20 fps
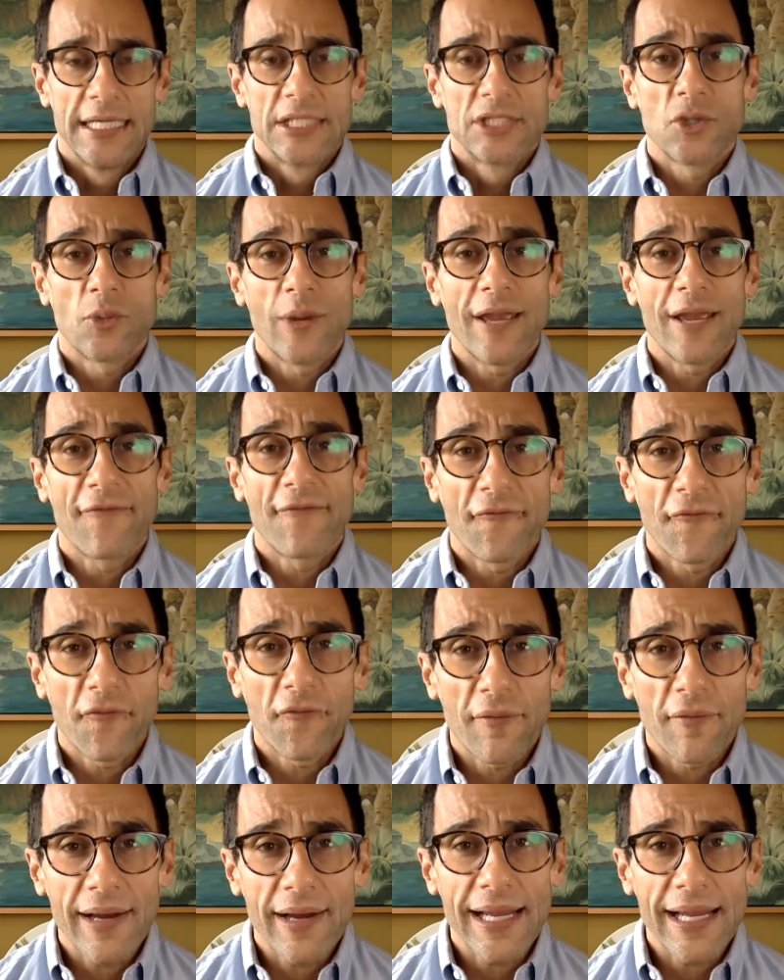So we have
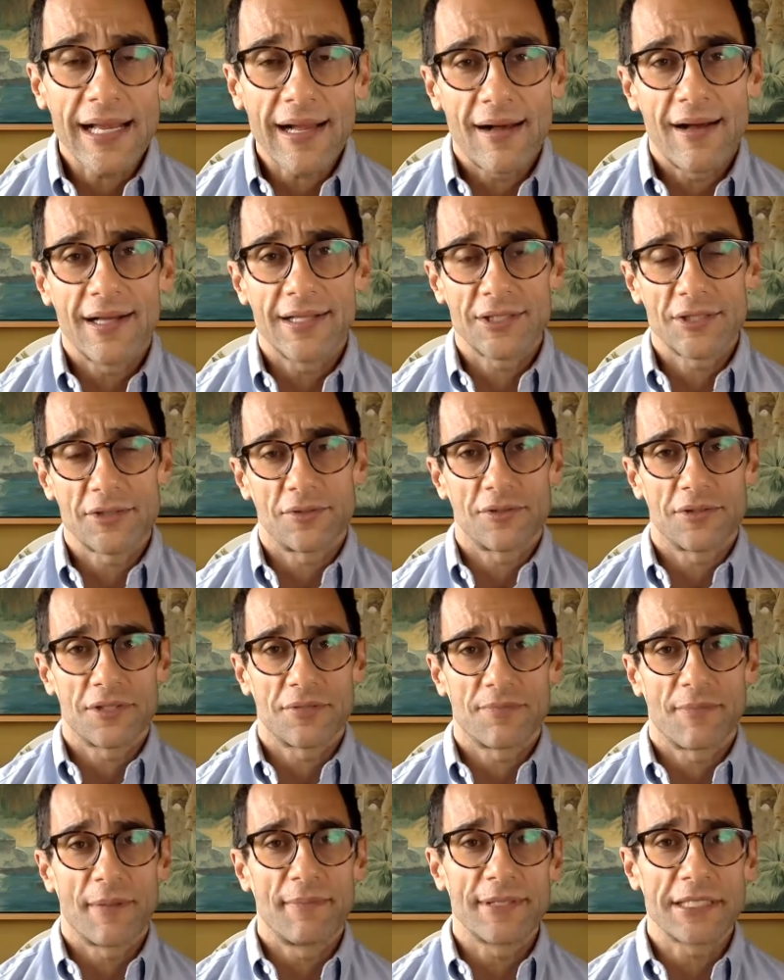free
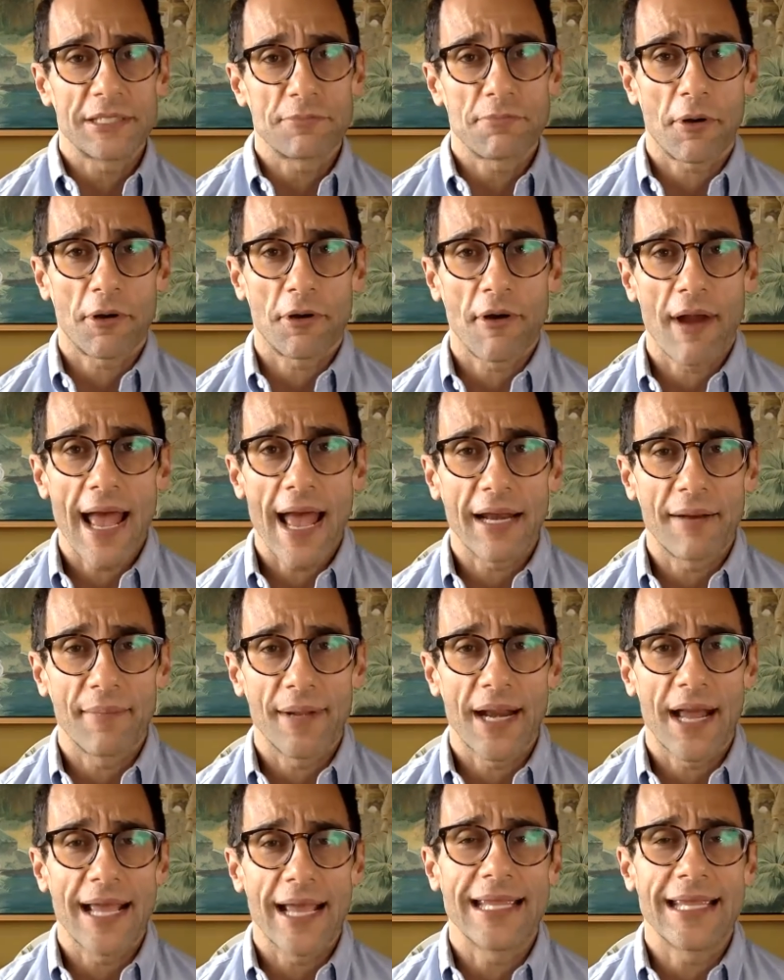consults. My business partner,
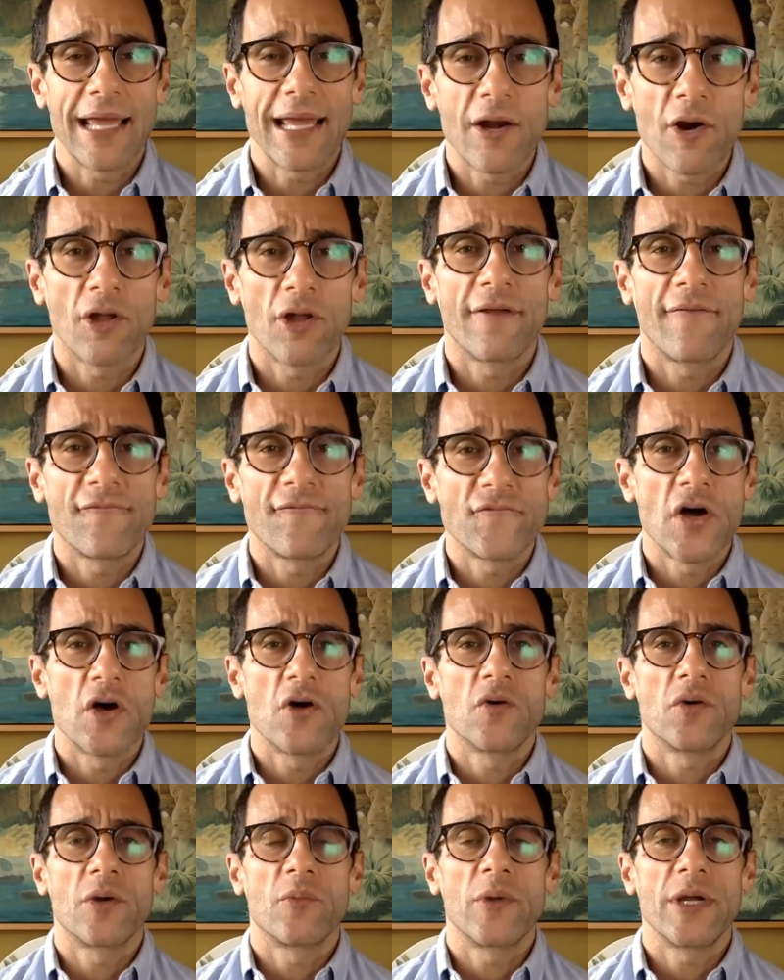Adam, and I get on the
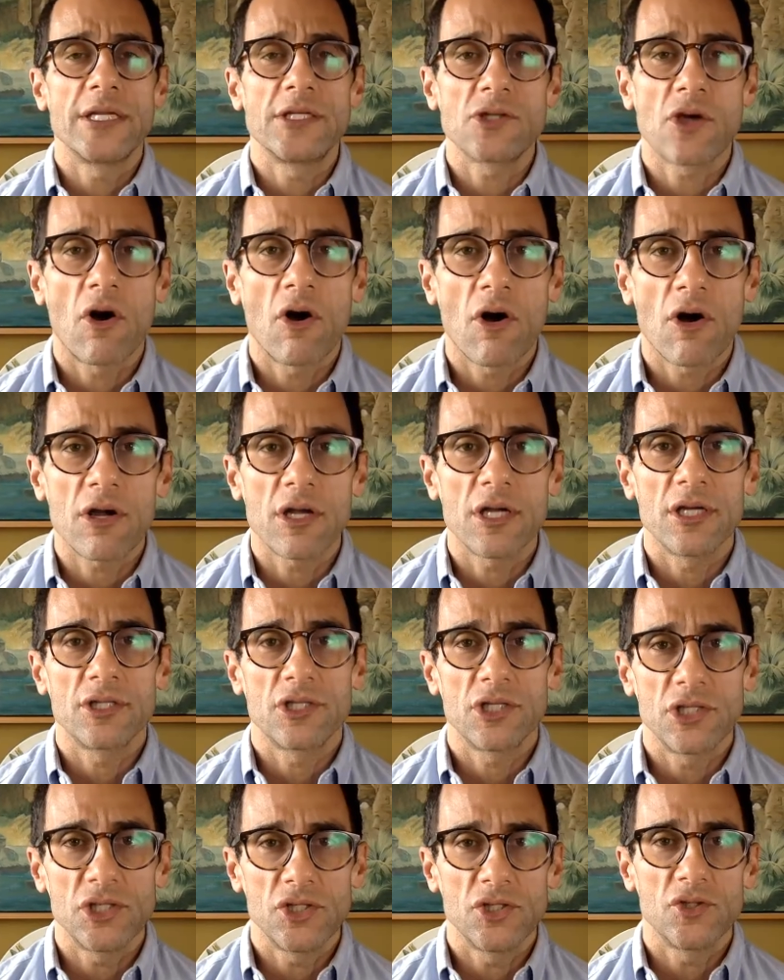phone and we
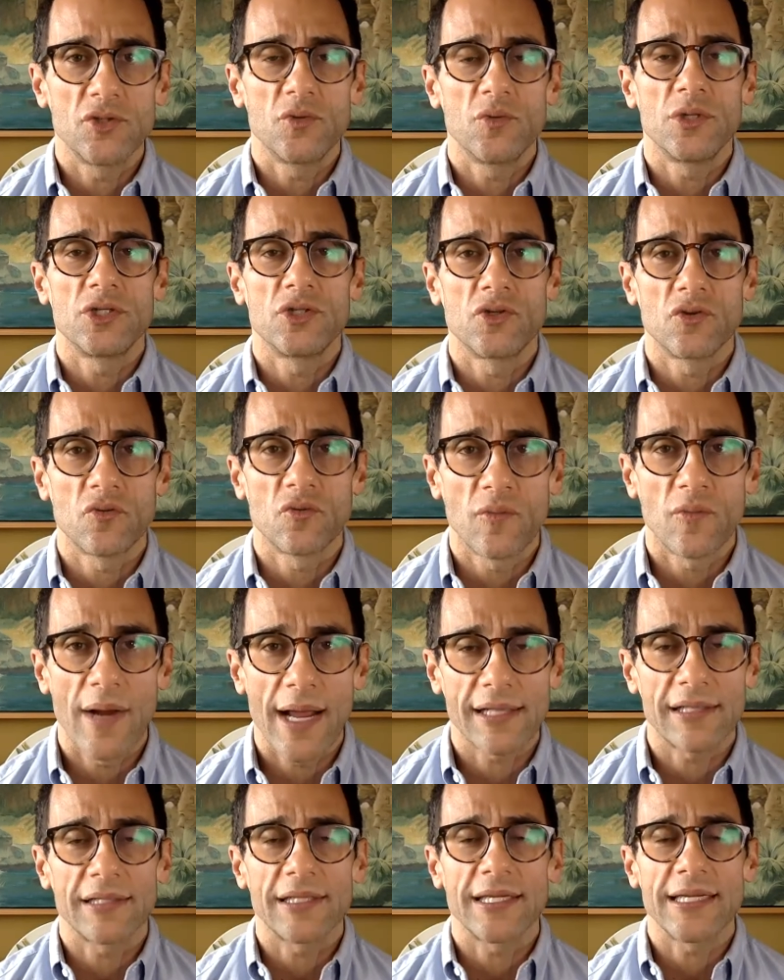talk to you
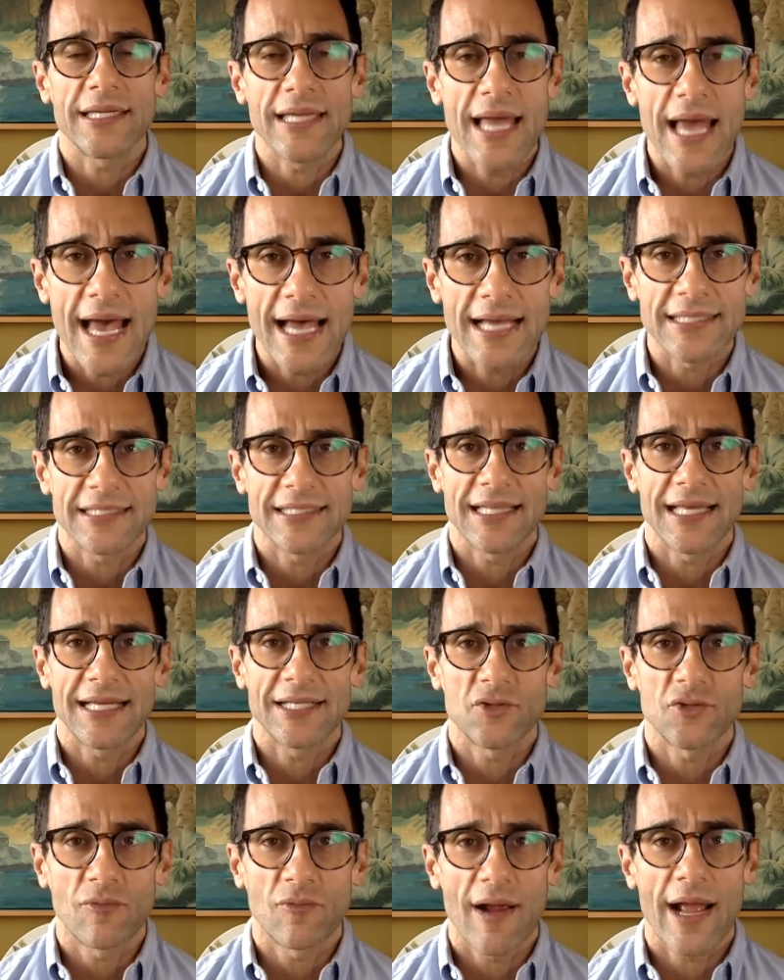directly. Yes,
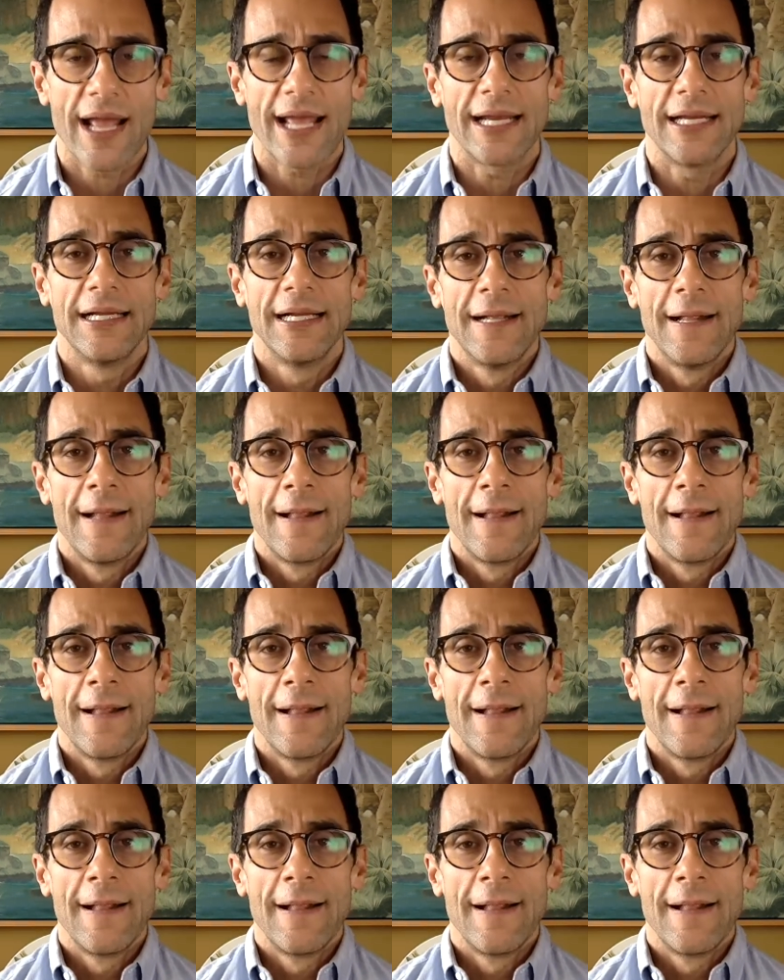that's right.